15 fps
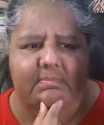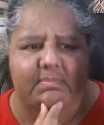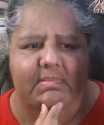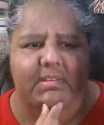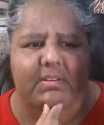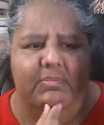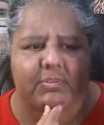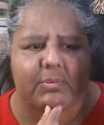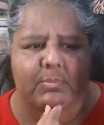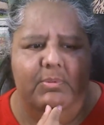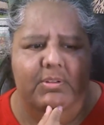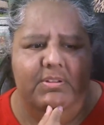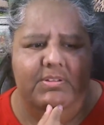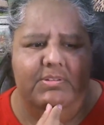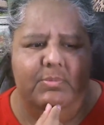The full
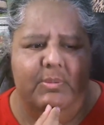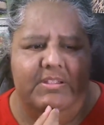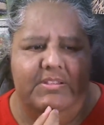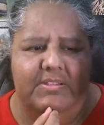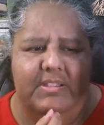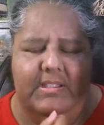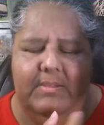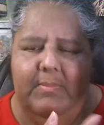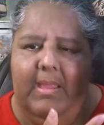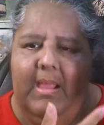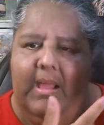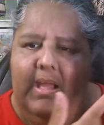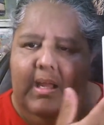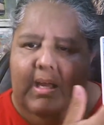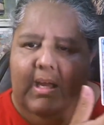moon is Wednesday.
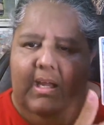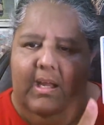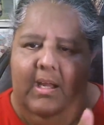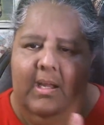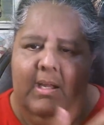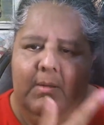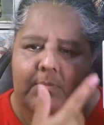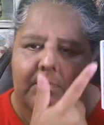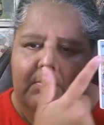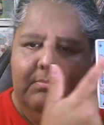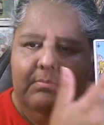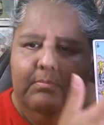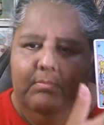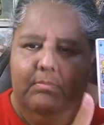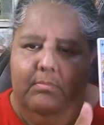Um,
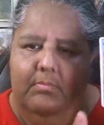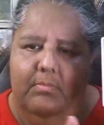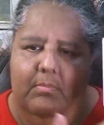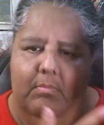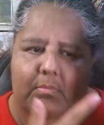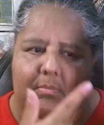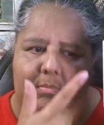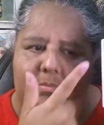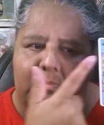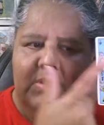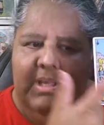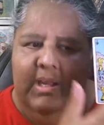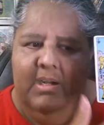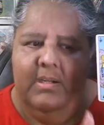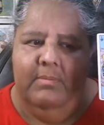they
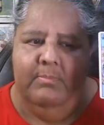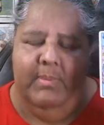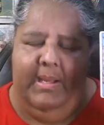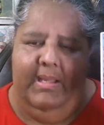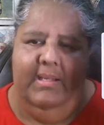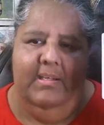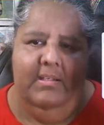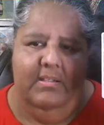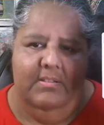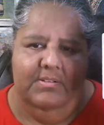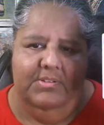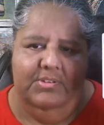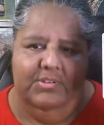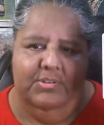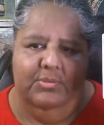are inviting
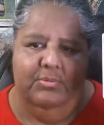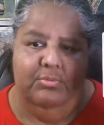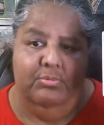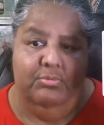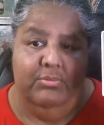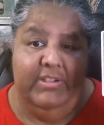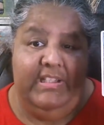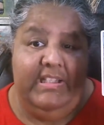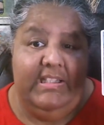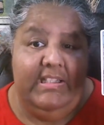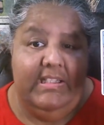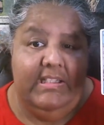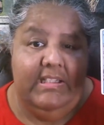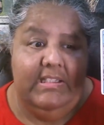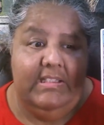us to
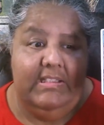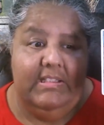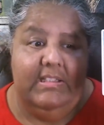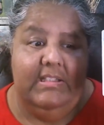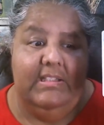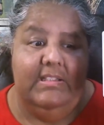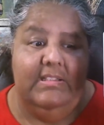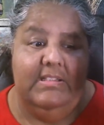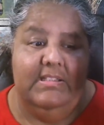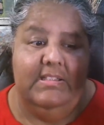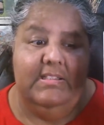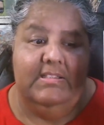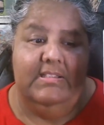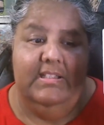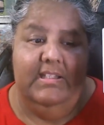really dig
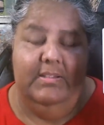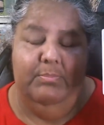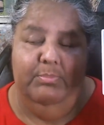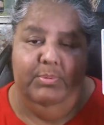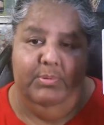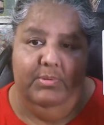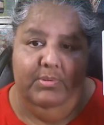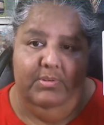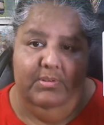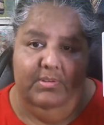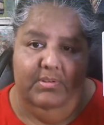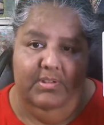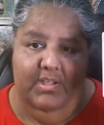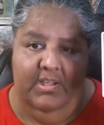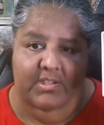deep
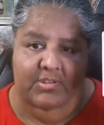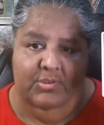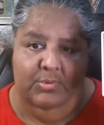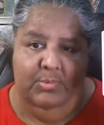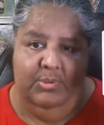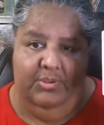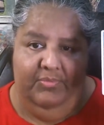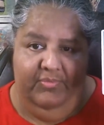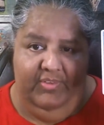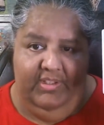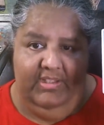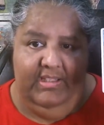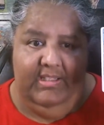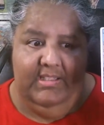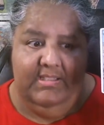into our
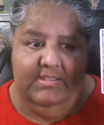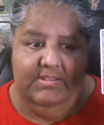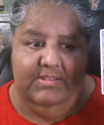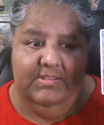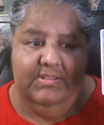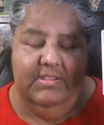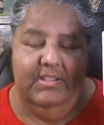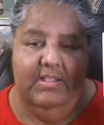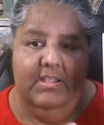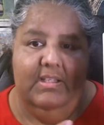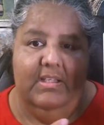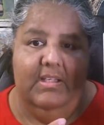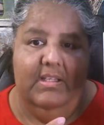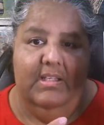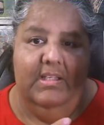feelings,
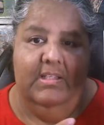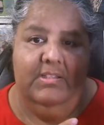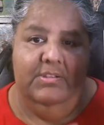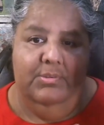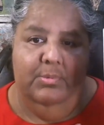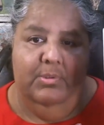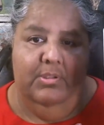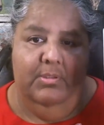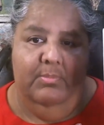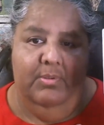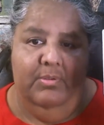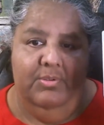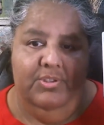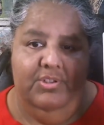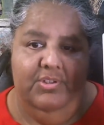into our
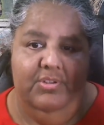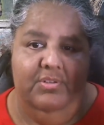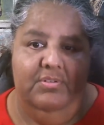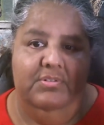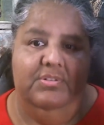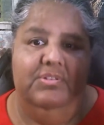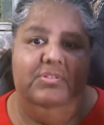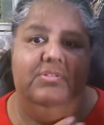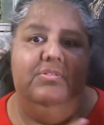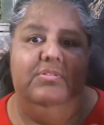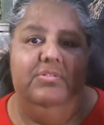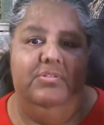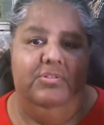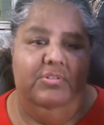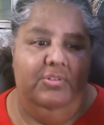emotions,
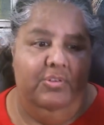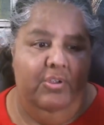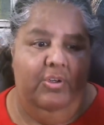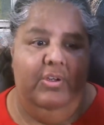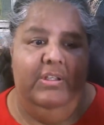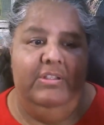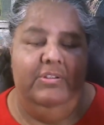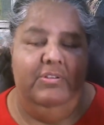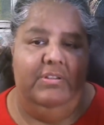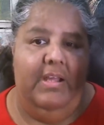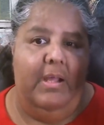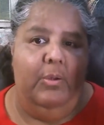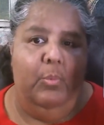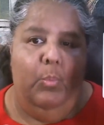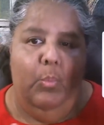to go into
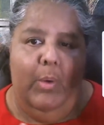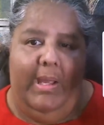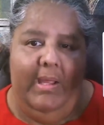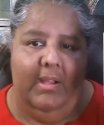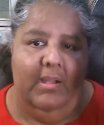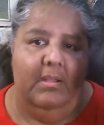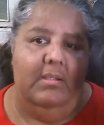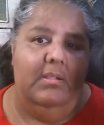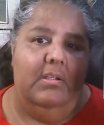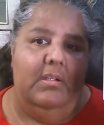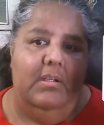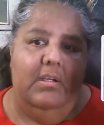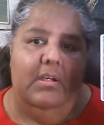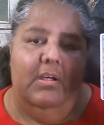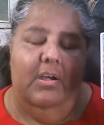that well
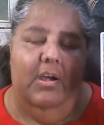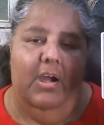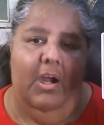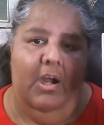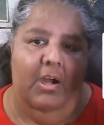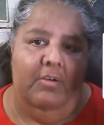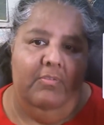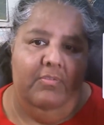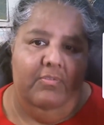of